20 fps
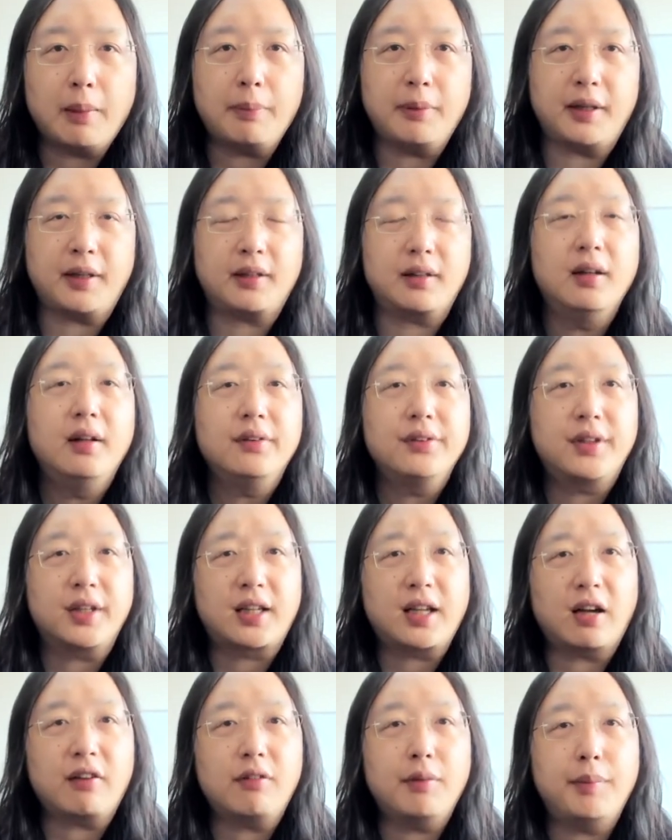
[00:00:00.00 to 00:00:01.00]
public,
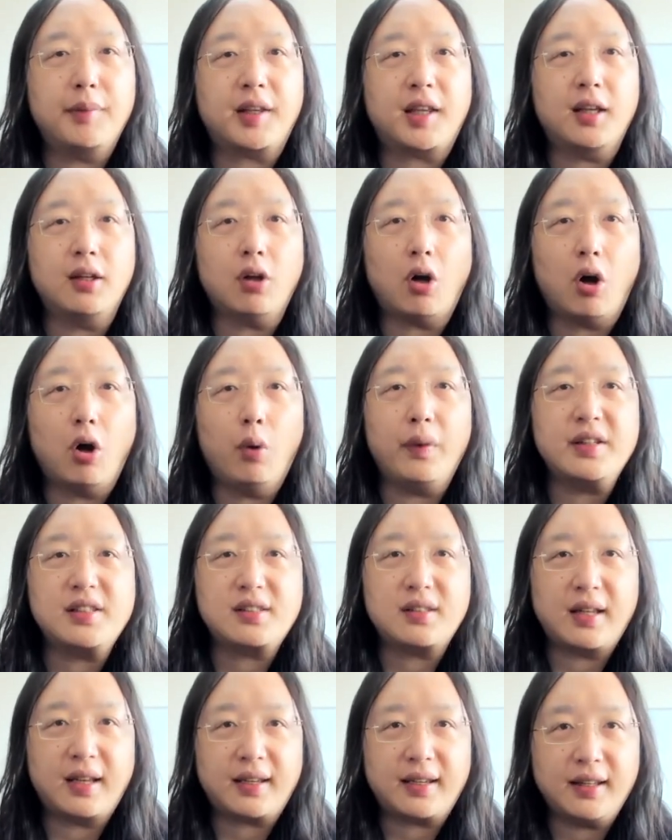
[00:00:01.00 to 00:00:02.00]
the government can
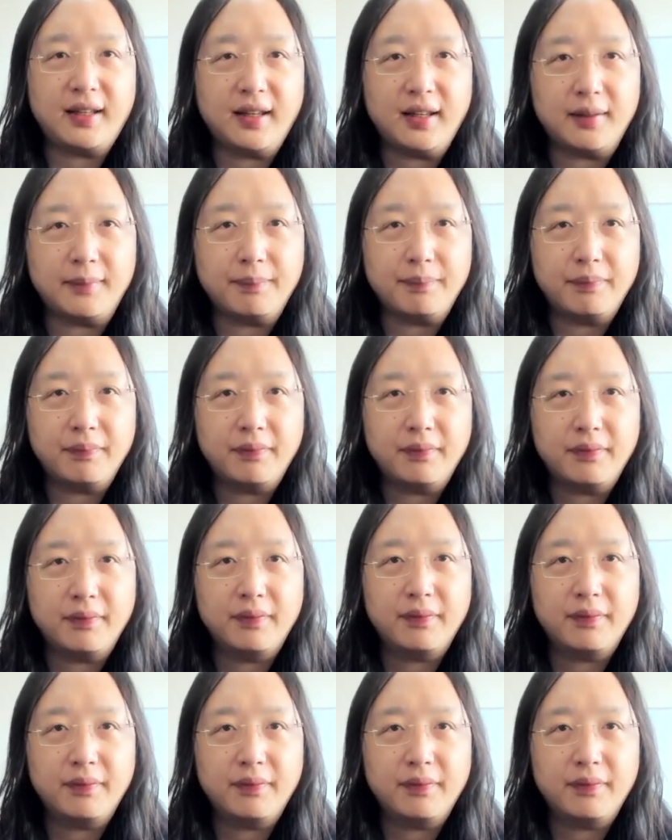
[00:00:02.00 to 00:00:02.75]
always take it in.